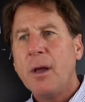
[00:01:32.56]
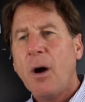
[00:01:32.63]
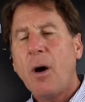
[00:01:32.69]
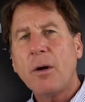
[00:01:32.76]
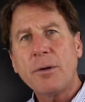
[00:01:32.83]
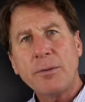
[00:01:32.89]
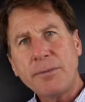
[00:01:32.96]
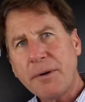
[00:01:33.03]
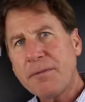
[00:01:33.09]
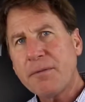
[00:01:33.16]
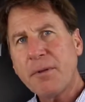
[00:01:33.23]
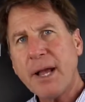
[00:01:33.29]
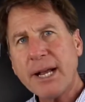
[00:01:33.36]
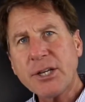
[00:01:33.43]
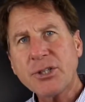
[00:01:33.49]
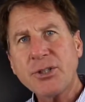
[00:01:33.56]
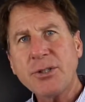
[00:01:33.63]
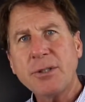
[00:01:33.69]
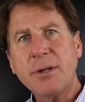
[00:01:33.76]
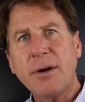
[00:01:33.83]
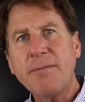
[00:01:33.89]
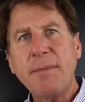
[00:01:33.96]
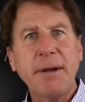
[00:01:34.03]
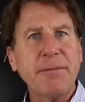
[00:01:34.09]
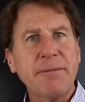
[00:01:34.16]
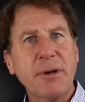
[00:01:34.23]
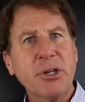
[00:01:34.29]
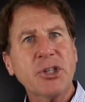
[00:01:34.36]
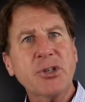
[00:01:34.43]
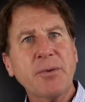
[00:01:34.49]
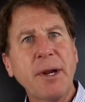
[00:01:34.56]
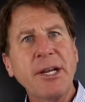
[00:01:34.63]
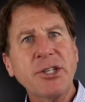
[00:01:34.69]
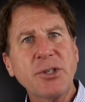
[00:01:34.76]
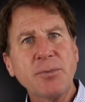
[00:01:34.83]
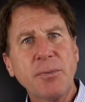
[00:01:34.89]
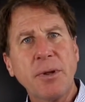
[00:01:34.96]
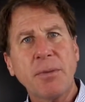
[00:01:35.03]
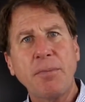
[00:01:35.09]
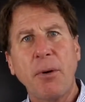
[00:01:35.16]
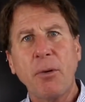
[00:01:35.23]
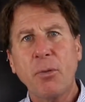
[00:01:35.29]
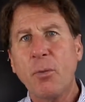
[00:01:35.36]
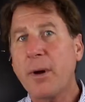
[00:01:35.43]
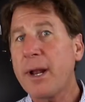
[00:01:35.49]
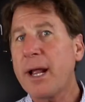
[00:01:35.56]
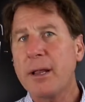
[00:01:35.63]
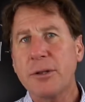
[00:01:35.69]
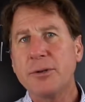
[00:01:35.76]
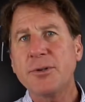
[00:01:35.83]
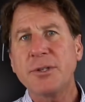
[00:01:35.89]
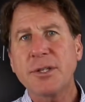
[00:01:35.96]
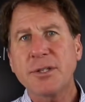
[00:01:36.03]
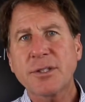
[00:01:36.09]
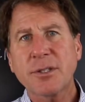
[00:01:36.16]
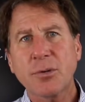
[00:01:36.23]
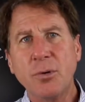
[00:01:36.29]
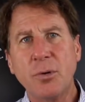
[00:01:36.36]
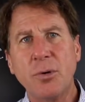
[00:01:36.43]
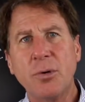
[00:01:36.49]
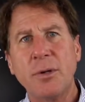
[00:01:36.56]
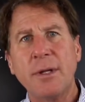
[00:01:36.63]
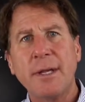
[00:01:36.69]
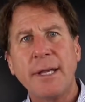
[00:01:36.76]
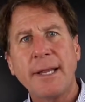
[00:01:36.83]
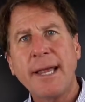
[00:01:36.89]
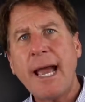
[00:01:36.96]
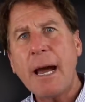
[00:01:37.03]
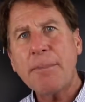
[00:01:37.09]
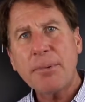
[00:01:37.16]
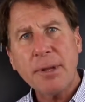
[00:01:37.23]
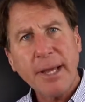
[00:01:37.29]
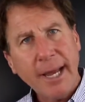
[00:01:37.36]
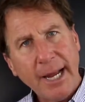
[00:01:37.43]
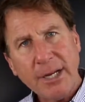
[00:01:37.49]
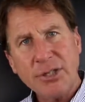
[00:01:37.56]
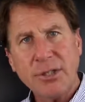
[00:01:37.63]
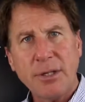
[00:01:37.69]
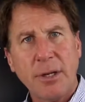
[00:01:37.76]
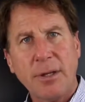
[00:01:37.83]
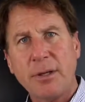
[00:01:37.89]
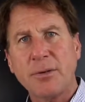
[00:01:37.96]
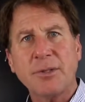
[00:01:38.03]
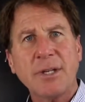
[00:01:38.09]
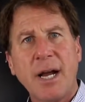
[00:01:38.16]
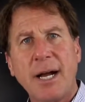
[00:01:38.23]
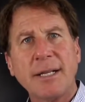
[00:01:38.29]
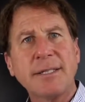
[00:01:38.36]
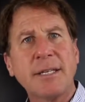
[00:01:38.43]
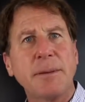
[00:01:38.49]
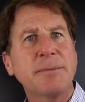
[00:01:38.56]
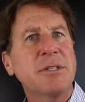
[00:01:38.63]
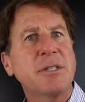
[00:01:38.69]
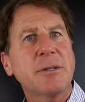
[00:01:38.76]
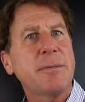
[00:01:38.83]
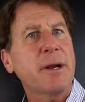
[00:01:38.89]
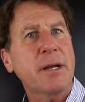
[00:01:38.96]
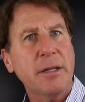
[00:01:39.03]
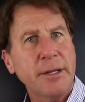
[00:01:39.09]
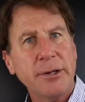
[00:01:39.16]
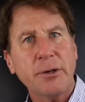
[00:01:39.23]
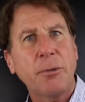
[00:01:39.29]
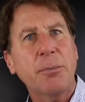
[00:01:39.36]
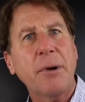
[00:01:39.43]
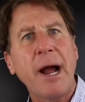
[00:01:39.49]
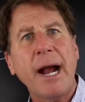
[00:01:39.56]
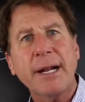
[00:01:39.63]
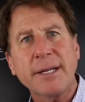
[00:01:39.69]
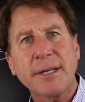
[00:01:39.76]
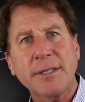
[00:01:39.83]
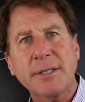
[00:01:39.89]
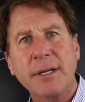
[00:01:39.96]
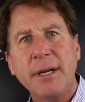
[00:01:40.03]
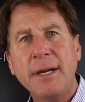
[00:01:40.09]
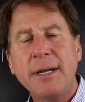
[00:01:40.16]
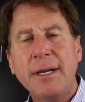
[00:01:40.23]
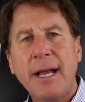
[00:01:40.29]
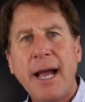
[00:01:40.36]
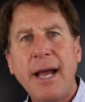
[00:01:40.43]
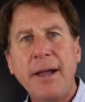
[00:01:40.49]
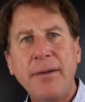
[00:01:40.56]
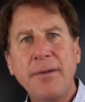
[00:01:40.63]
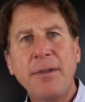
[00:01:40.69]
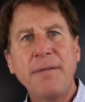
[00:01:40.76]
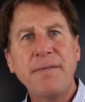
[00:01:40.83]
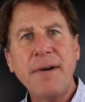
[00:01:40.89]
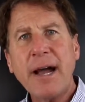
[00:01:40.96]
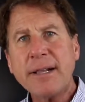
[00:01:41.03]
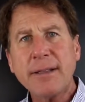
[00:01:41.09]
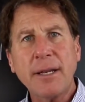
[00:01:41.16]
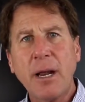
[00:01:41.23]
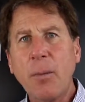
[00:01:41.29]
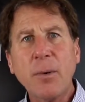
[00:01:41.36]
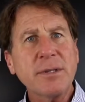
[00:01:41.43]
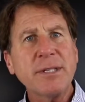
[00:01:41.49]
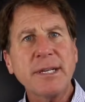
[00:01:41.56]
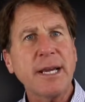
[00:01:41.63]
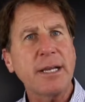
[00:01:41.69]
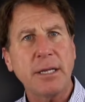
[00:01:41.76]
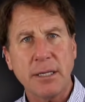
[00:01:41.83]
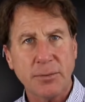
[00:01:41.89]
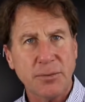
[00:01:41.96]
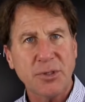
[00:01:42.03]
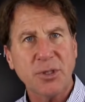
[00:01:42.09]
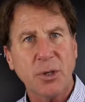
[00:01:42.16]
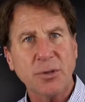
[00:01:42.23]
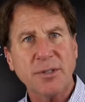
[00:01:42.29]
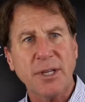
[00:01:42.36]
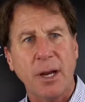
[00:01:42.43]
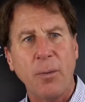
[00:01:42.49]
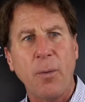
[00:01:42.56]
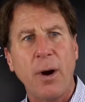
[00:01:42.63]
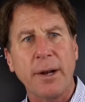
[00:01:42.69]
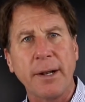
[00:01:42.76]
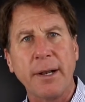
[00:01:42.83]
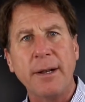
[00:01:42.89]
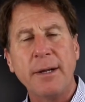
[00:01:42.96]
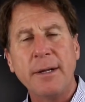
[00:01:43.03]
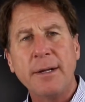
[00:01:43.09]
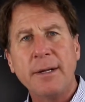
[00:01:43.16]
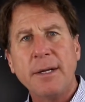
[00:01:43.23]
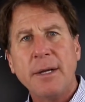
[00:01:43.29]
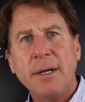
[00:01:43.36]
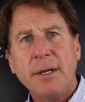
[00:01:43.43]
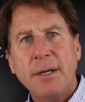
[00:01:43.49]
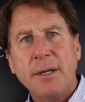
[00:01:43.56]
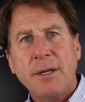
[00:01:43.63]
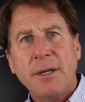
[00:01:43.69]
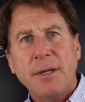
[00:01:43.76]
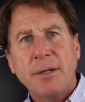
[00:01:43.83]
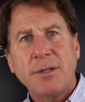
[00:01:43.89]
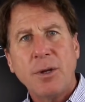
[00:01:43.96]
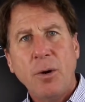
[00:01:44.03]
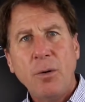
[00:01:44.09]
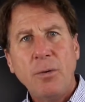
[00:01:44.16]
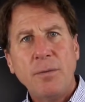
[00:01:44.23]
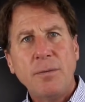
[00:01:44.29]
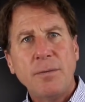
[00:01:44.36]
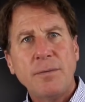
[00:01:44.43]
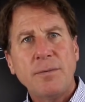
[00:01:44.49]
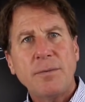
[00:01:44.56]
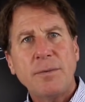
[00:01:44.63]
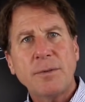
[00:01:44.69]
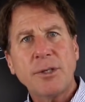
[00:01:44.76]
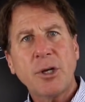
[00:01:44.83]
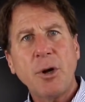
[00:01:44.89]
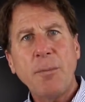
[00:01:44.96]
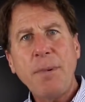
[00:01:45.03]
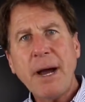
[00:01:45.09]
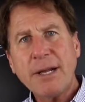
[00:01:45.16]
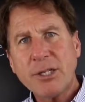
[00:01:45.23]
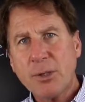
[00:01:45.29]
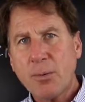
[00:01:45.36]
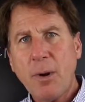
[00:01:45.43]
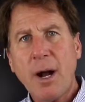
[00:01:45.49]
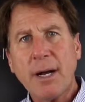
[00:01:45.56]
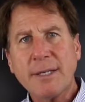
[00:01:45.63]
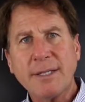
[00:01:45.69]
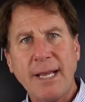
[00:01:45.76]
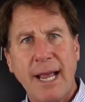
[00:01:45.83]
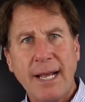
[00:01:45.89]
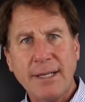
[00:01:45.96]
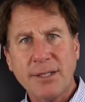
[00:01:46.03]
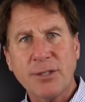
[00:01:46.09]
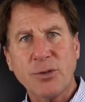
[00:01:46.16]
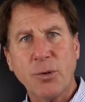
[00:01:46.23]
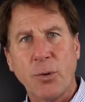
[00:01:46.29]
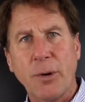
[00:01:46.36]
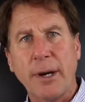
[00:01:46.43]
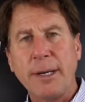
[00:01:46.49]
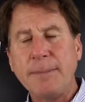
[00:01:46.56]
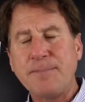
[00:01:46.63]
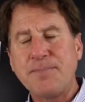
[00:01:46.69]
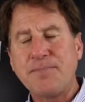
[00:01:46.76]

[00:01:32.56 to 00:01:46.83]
are a reflection of my frustration with both what I learned in school, the application of those concepts into my clinical practice, and the fact that I wasn't getting the results I wanted. So to go back to Roxanne's story,